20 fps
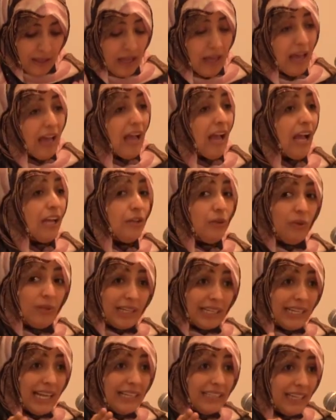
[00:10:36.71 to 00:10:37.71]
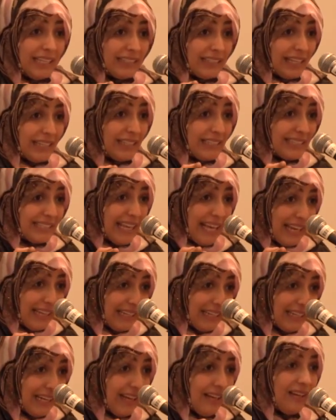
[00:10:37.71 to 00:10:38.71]
to make this life a better
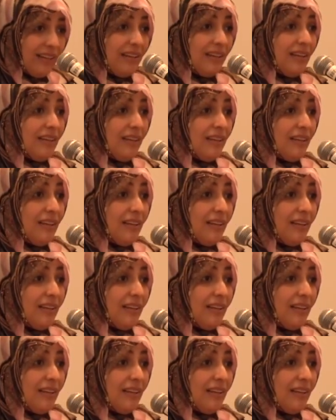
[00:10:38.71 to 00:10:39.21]
life.